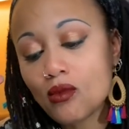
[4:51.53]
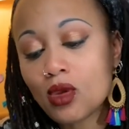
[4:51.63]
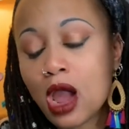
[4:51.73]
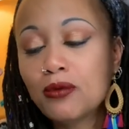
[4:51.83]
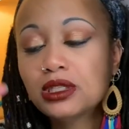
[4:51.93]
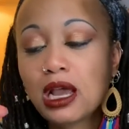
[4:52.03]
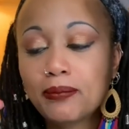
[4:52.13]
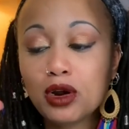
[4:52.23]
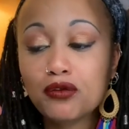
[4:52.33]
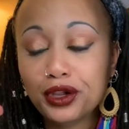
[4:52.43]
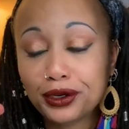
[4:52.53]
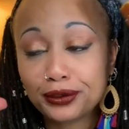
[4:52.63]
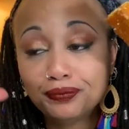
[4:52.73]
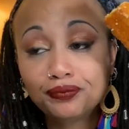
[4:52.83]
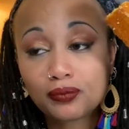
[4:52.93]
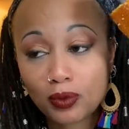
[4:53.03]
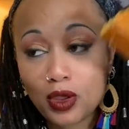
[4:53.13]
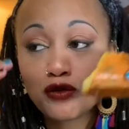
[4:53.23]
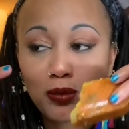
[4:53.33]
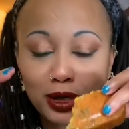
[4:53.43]
I was coming over here
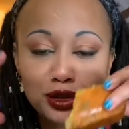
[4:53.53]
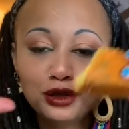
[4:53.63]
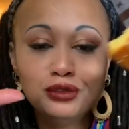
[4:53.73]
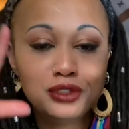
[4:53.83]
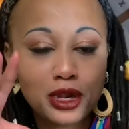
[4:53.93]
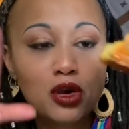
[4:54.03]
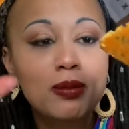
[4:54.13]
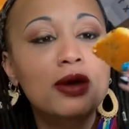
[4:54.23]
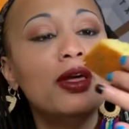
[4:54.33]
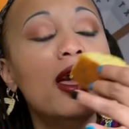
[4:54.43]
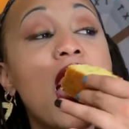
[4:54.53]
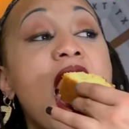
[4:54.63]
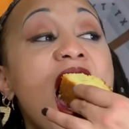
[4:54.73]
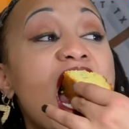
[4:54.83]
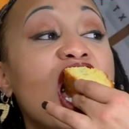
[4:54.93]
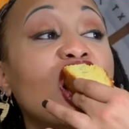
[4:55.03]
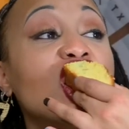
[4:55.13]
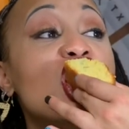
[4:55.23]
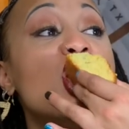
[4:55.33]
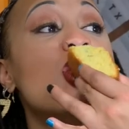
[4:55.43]
for my tooth. Y'all know about that.
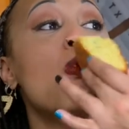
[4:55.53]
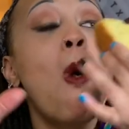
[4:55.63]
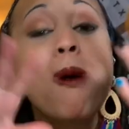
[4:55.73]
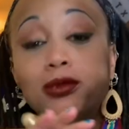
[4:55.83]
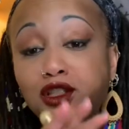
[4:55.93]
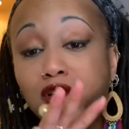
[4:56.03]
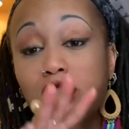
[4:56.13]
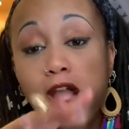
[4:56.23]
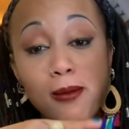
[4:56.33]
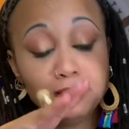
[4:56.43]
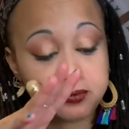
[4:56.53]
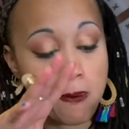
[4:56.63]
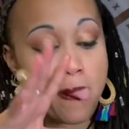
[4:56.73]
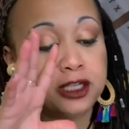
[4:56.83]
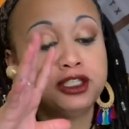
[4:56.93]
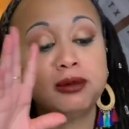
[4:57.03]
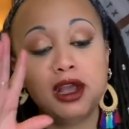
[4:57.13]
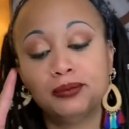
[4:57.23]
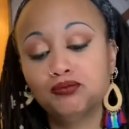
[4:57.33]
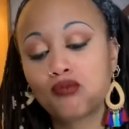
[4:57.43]
Still know.